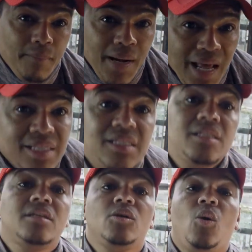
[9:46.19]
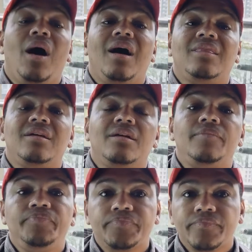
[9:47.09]
plus your
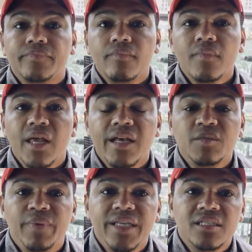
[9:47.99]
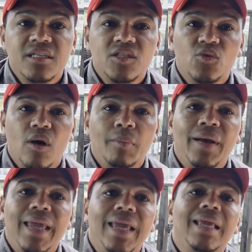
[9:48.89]
other expenses you are
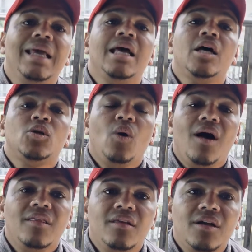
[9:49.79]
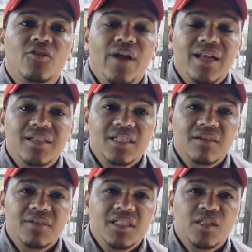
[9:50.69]
paying to other credit
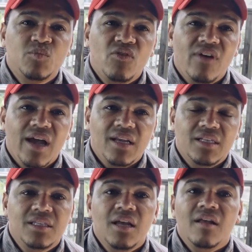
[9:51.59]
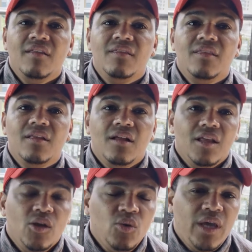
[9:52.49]
services providers.
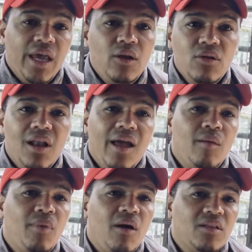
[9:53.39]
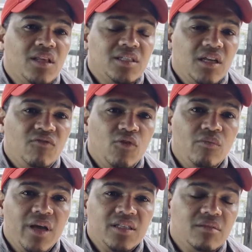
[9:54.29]
You cannot lie about this
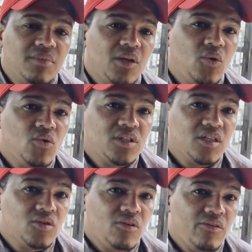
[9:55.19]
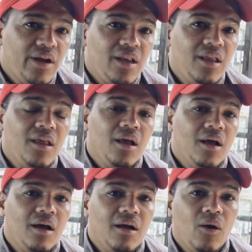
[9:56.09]
information because it's already
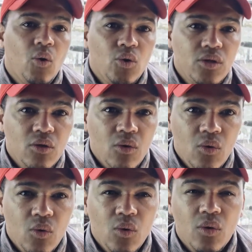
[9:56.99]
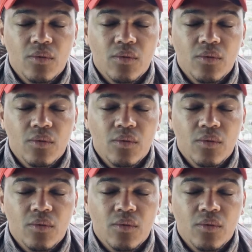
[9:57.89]
on your